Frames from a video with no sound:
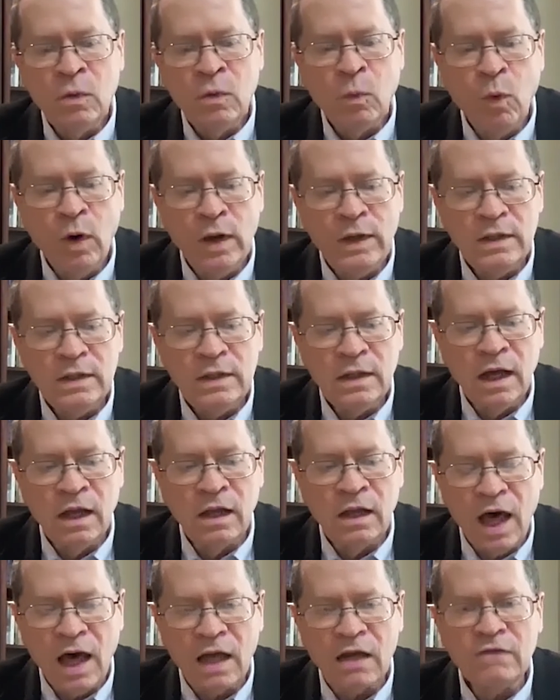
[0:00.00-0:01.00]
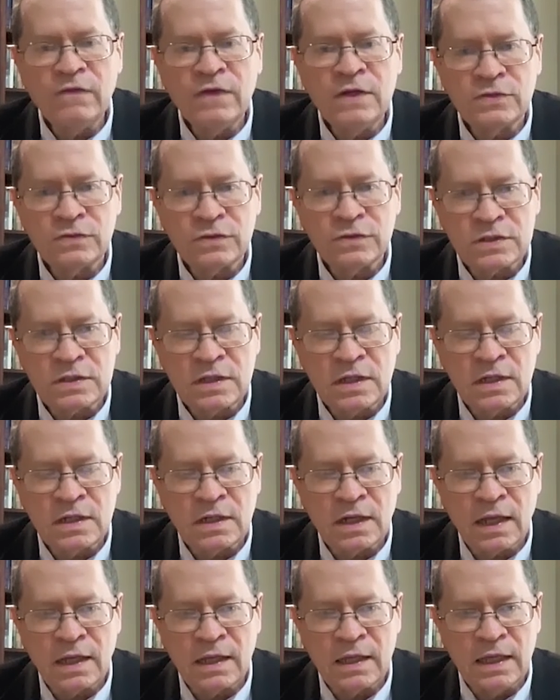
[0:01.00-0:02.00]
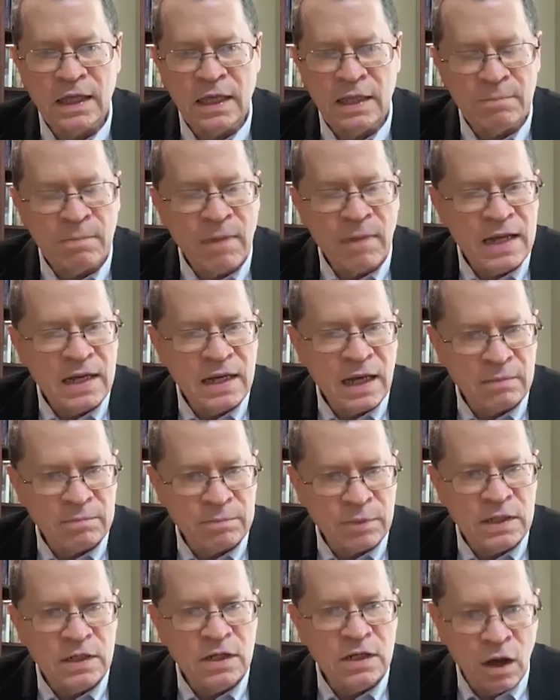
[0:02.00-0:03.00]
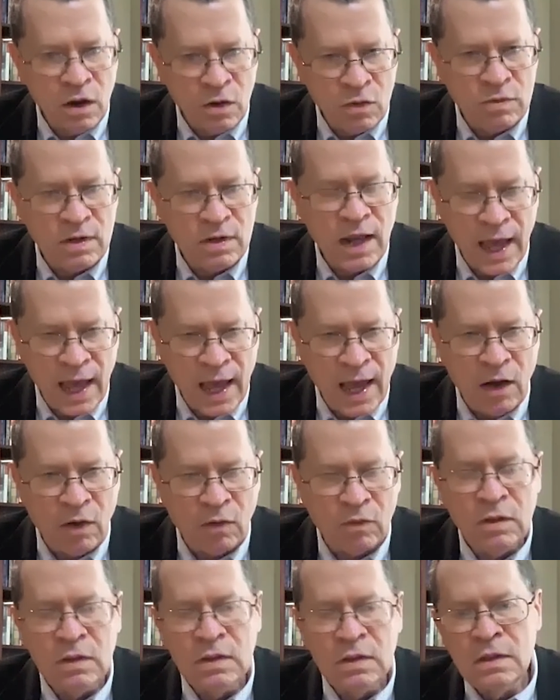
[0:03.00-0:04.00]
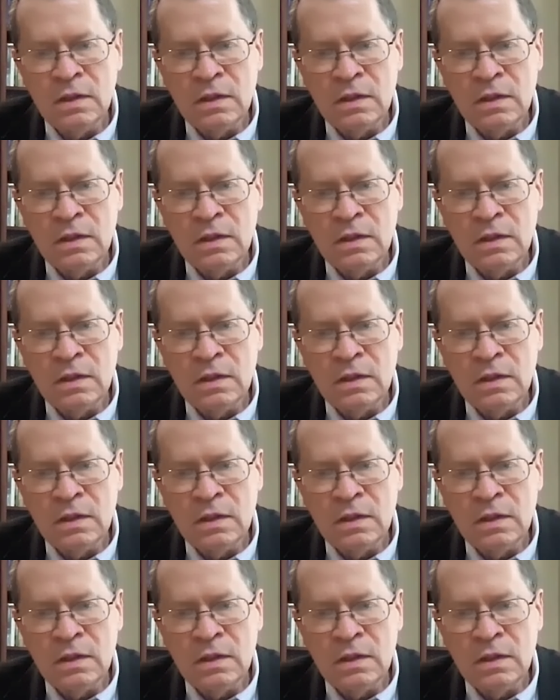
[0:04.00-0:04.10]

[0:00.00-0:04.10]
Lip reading: What a lot of interest in, and it may not be known now,